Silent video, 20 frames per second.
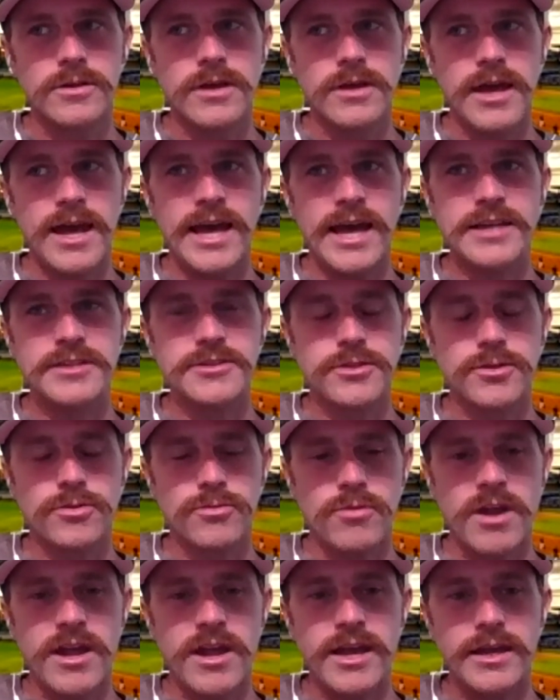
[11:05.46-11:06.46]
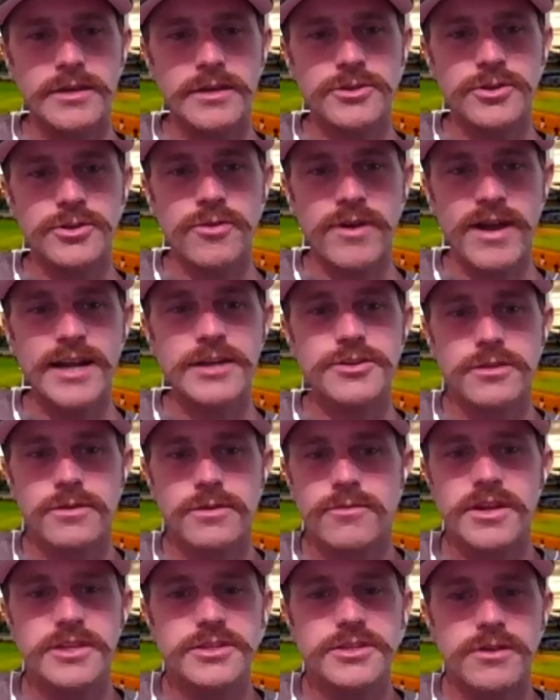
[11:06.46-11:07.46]
as the Rays, who are actually, the
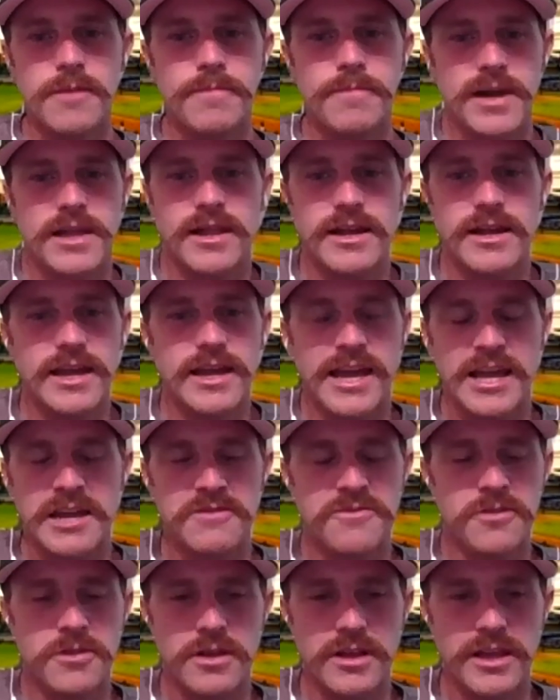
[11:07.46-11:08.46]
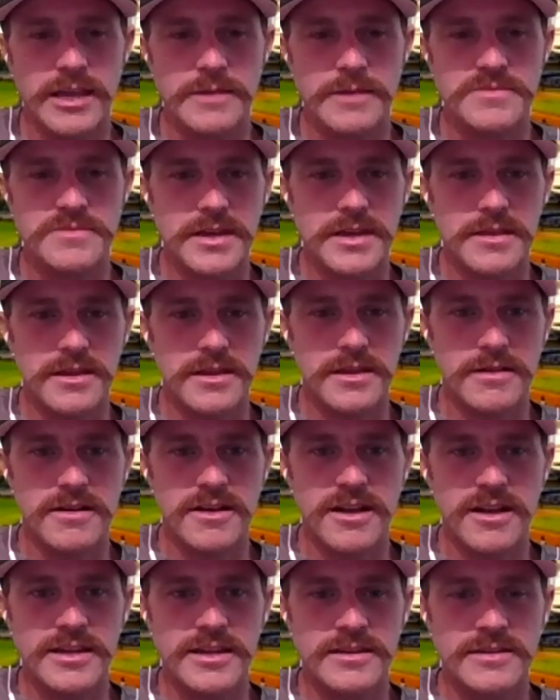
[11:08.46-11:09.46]
Rays are up by like a handful of games, I think, right?